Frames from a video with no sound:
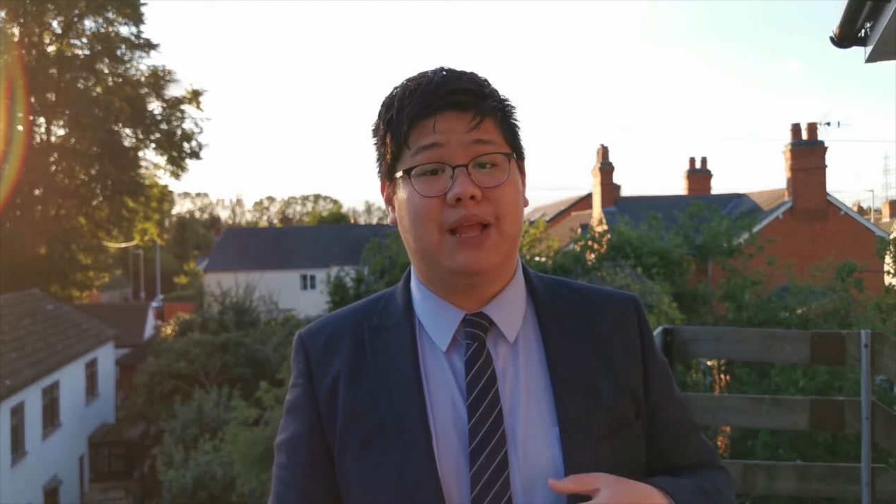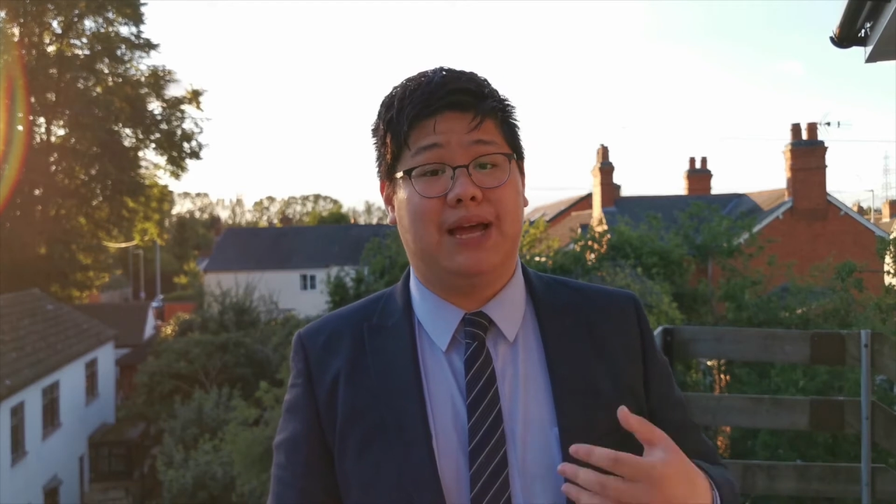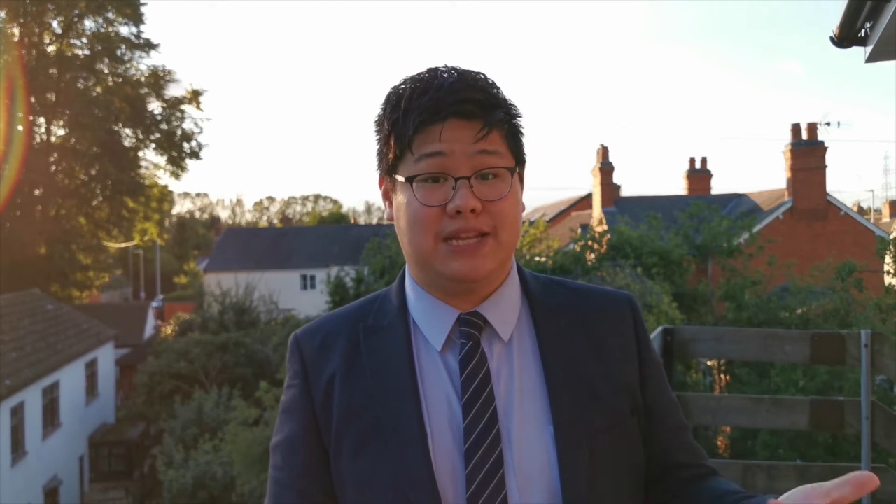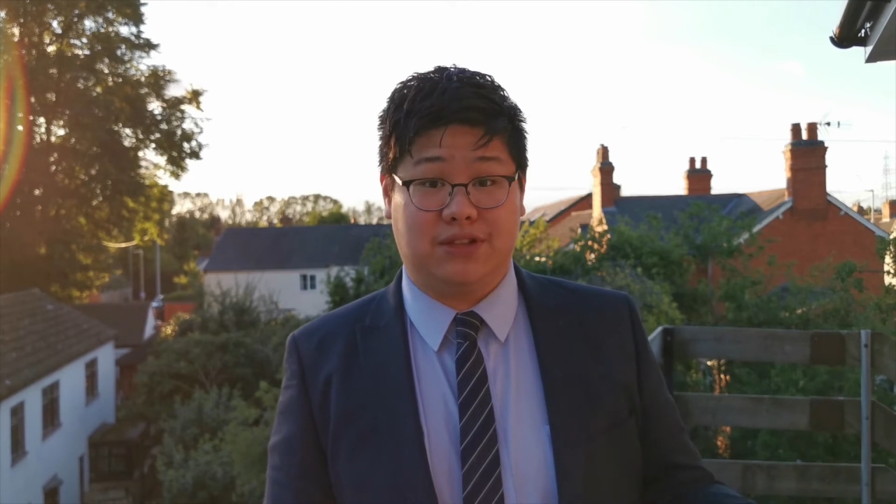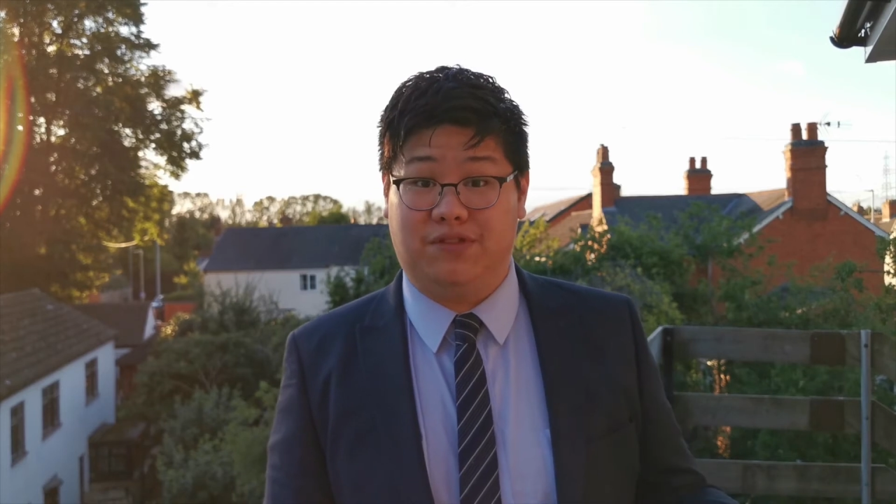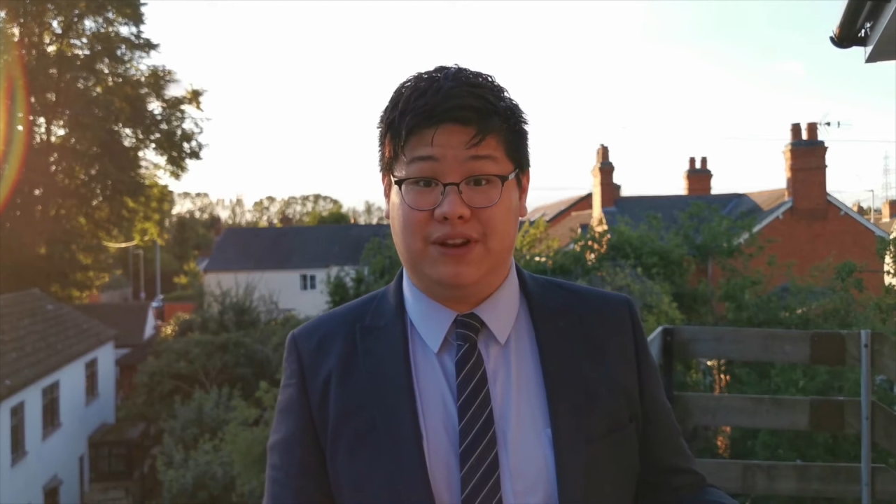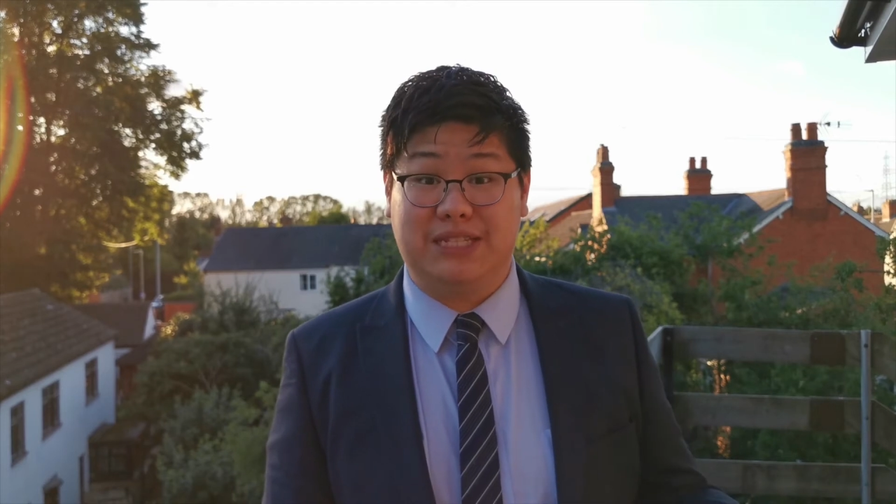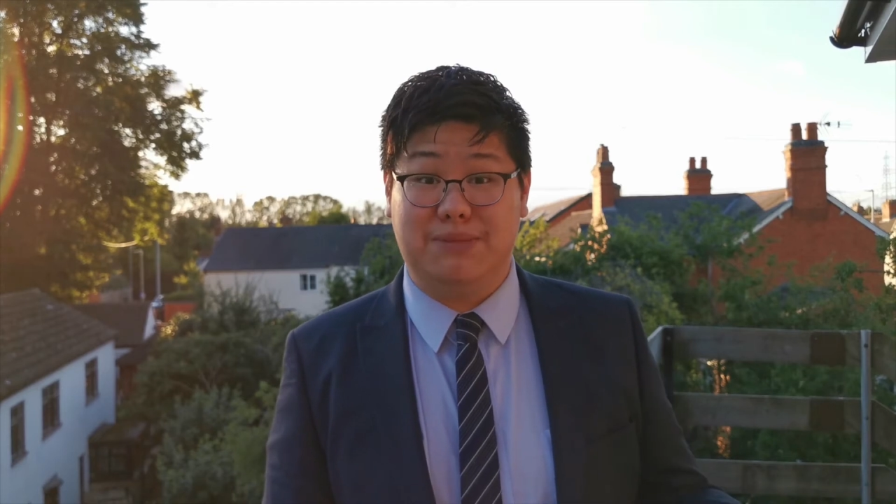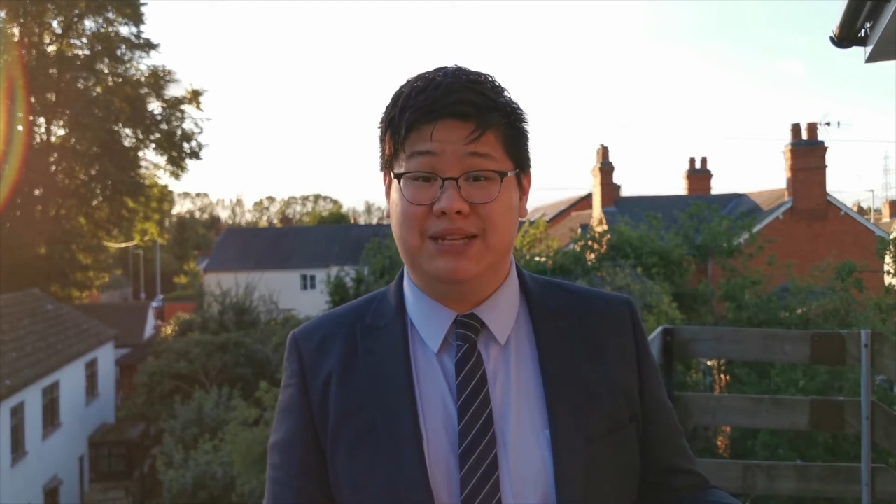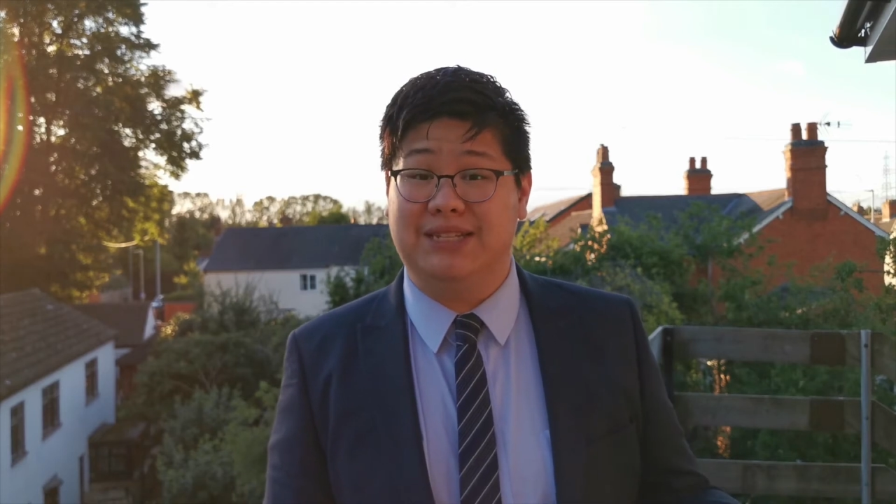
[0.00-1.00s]
allows for
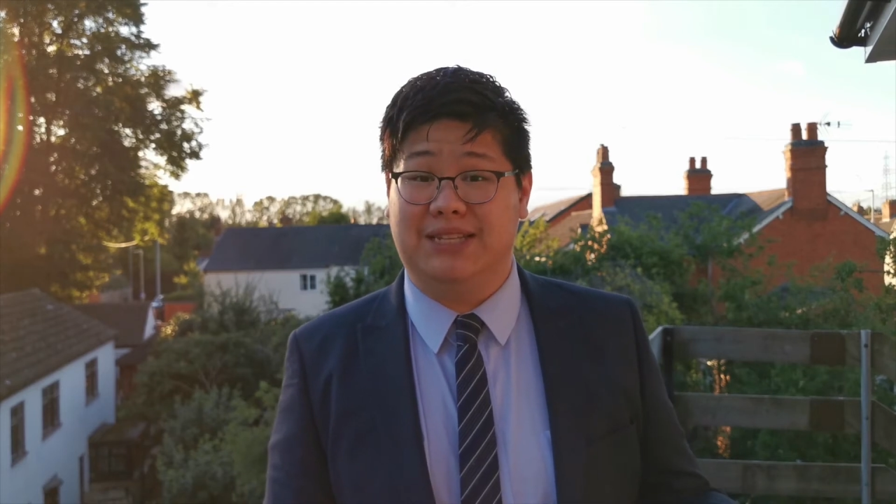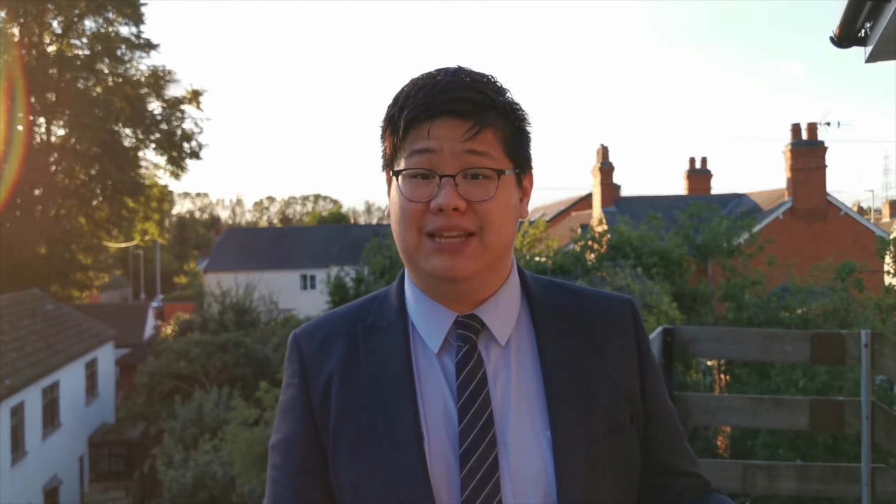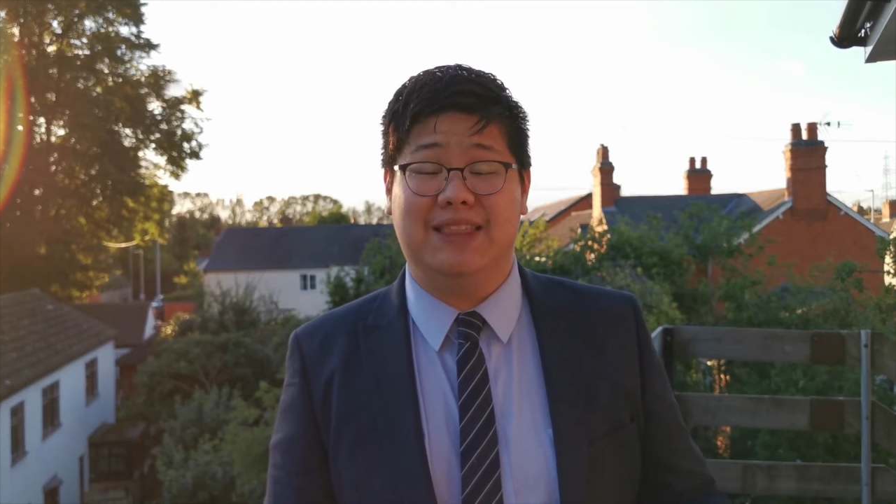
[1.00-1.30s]
flexibility,